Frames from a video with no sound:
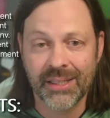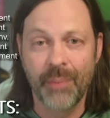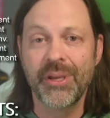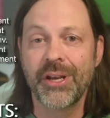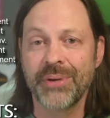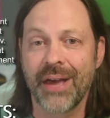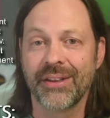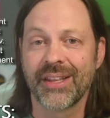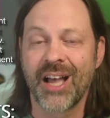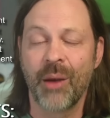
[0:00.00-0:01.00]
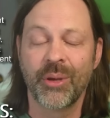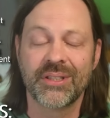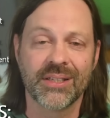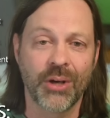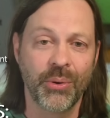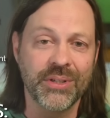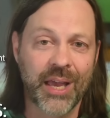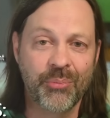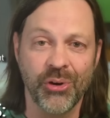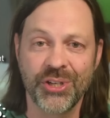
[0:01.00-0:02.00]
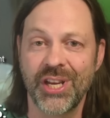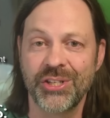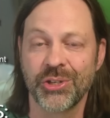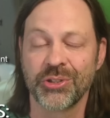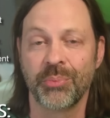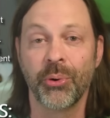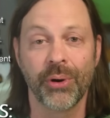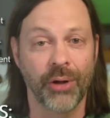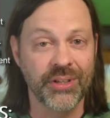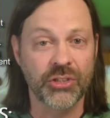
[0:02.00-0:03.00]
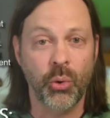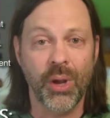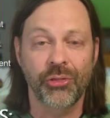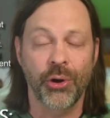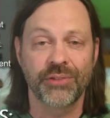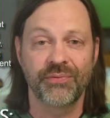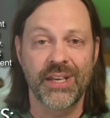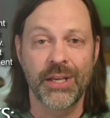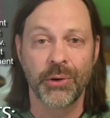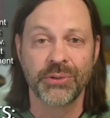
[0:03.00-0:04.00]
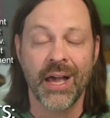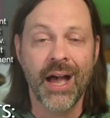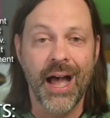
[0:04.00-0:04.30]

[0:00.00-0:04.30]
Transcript: Let me know down in the comments. As always, I appreciate your support on these quick thought videos.